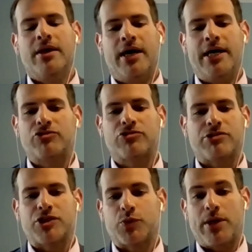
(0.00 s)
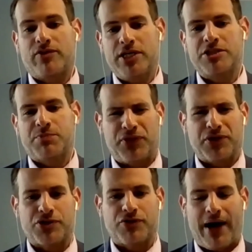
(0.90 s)
12% interest rates, whatever it is, but
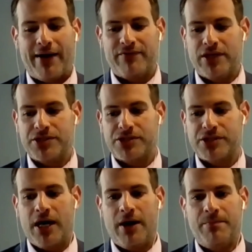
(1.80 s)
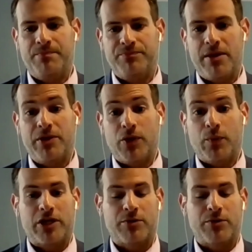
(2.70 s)
they'll survive this. Maybe in a weaker